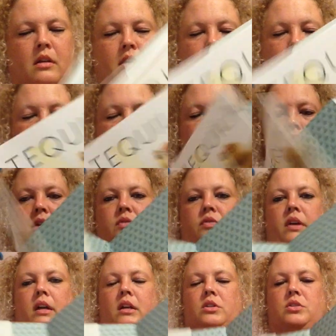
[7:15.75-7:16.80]
Let's see if
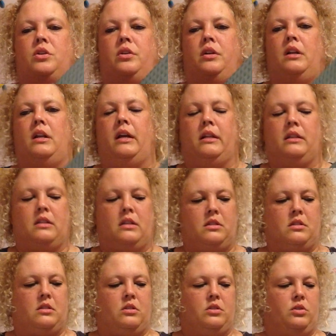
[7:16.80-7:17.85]
I can turn it like
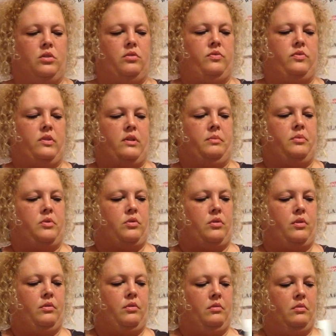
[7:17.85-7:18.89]
this and do a flip
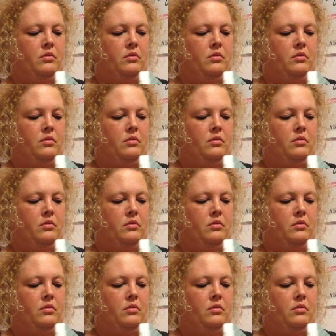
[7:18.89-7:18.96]
through.